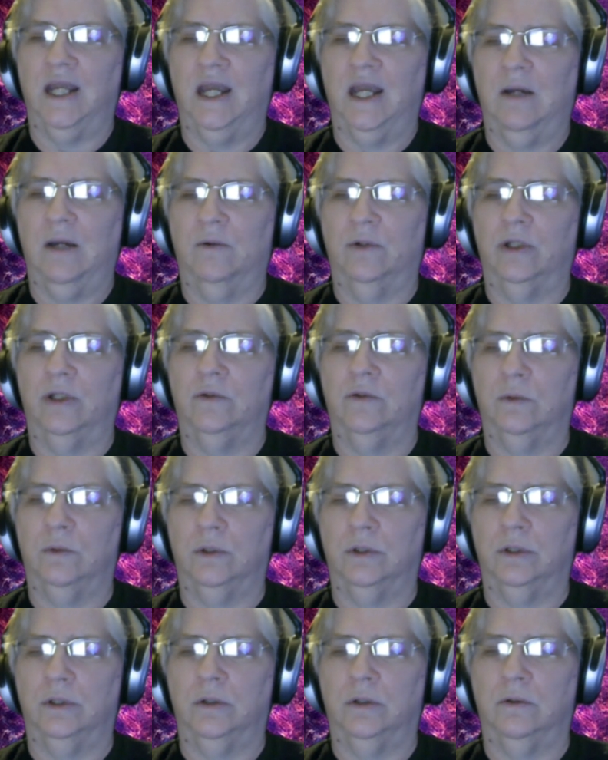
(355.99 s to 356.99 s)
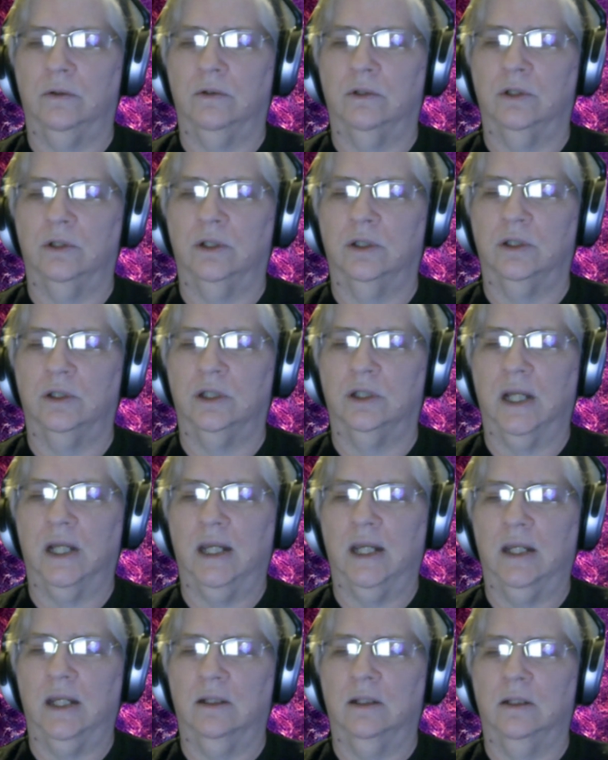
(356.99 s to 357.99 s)
counties will choose to
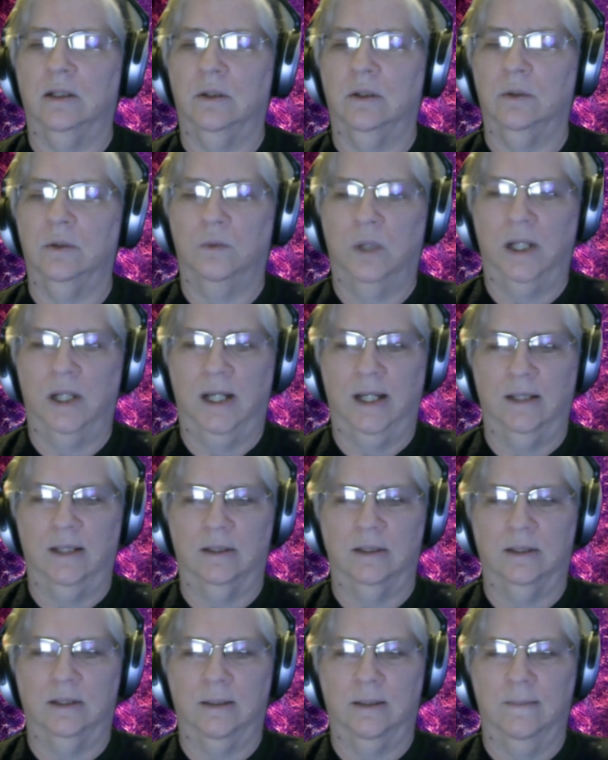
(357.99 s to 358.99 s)
stay in the U.S.